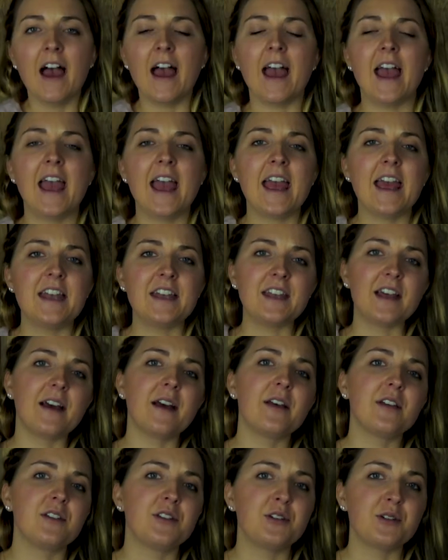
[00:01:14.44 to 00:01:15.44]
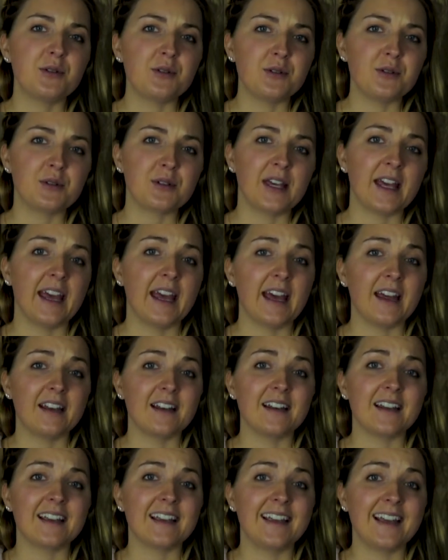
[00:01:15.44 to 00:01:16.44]
and you
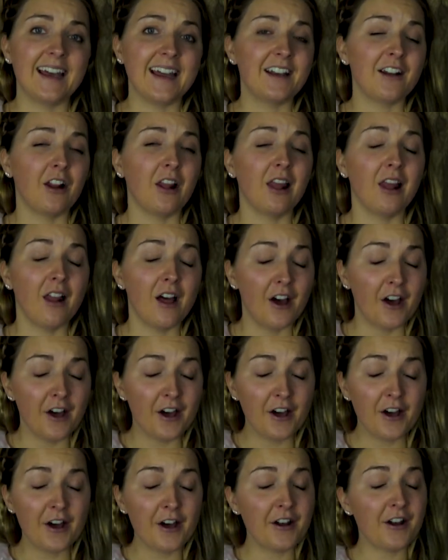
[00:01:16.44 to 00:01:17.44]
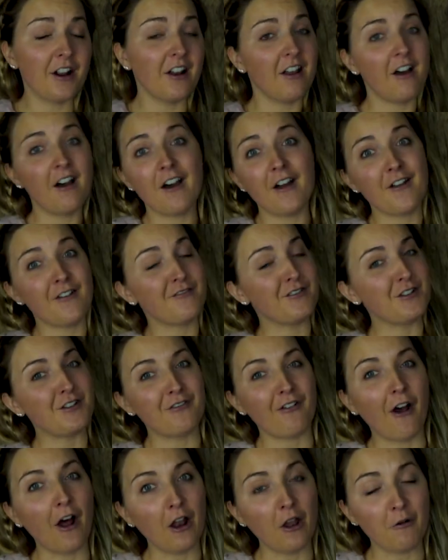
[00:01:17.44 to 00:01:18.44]
can get a lot a lot of new
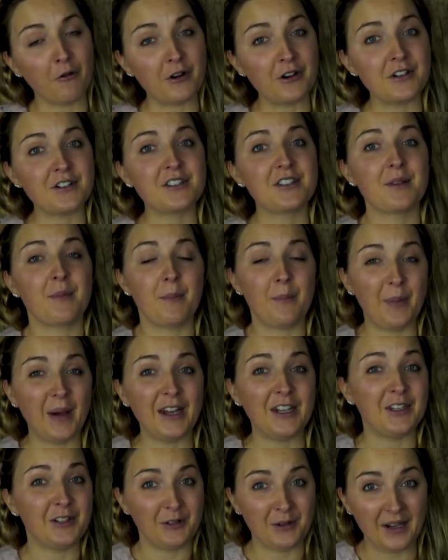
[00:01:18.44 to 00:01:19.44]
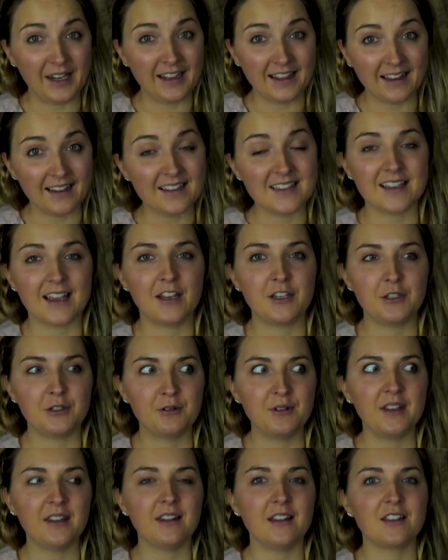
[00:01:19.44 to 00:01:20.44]
followers by doing this and
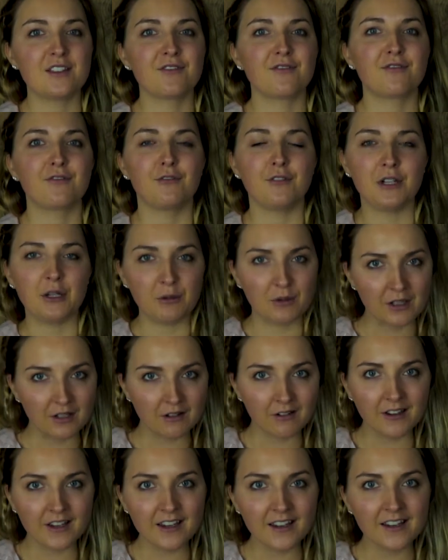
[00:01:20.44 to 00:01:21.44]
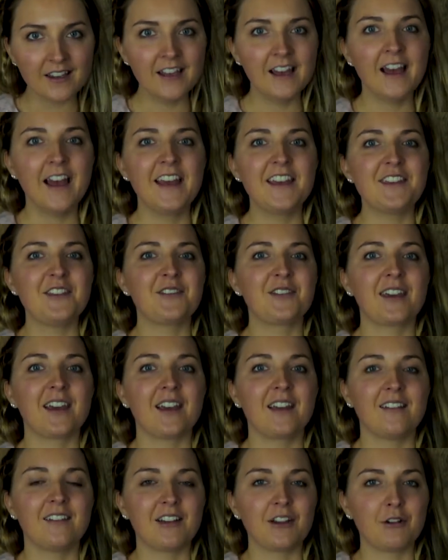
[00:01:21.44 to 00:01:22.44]
doing this frequently you
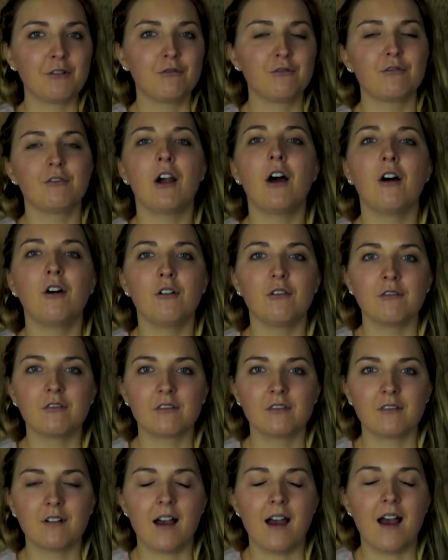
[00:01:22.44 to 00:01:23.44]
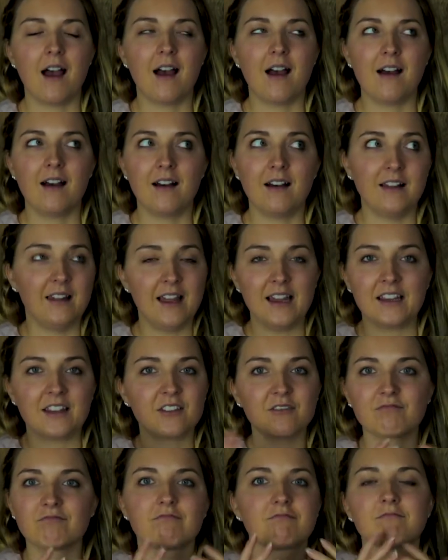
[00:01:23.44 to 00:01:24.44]
can grow
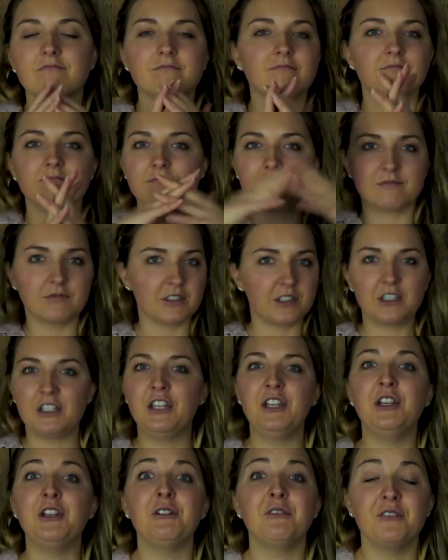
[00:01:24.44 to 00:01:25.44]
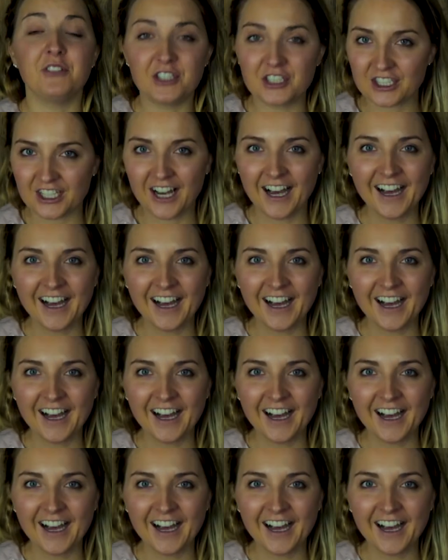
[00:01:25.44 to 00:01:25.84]
like huge